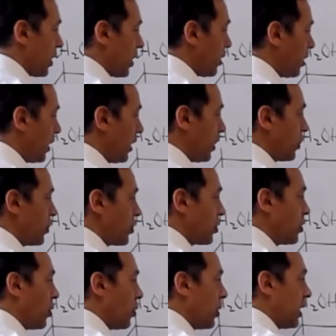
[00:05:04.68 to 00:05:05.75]
linkage
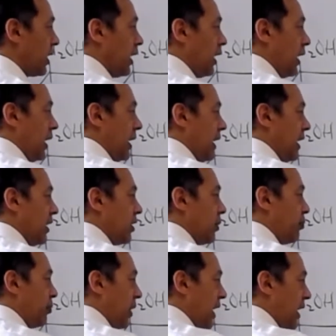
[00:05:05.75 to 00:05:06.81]
going in the
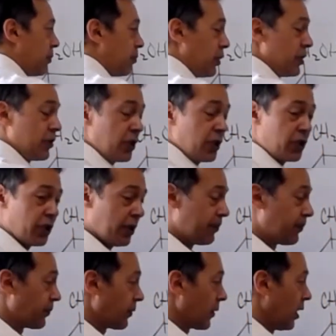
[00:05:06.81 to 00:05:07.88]
beta position.
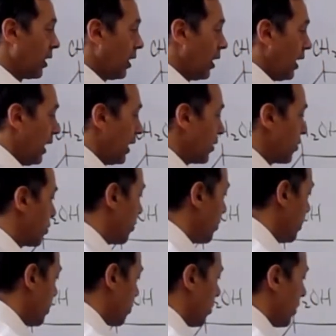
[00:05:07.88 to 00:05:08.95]
And so
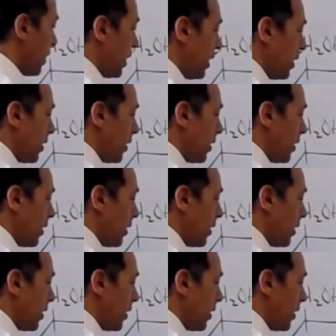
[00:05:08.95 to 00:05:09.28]
this one here